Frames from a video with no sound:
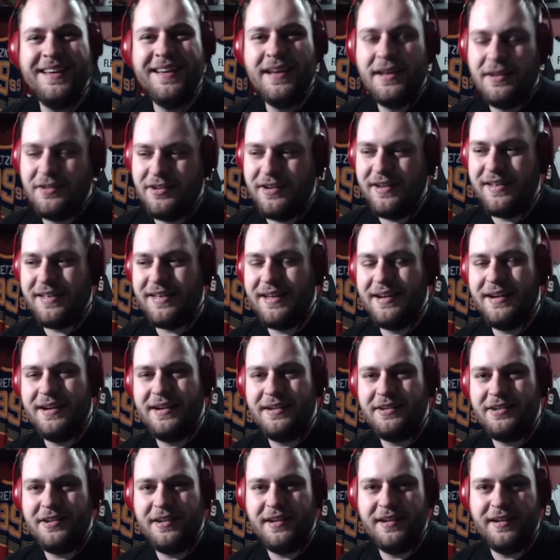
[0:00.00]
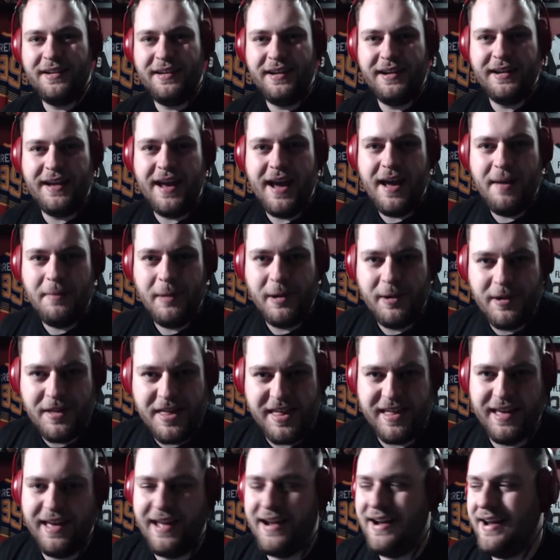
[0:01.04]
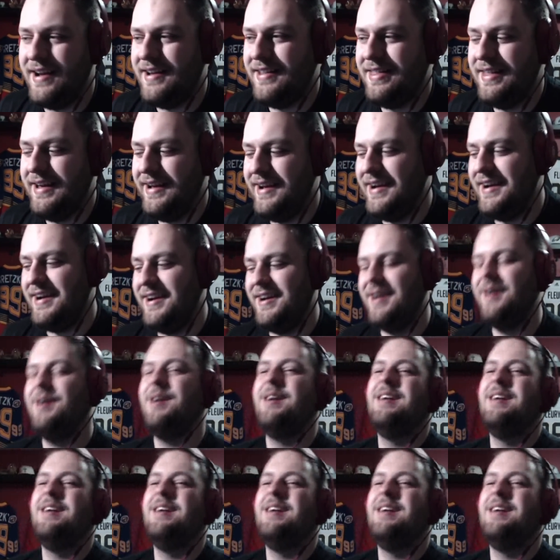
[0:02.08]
she's gonna need an ambulance to get out of there.